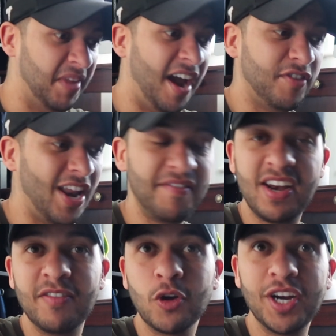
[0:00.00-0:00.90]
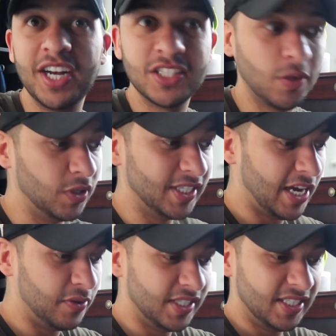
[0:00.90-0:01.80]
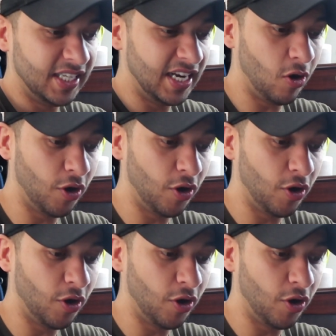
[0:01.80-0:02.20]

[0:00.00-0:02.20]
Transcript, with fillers: I've never ever gone into someone's house and seen it,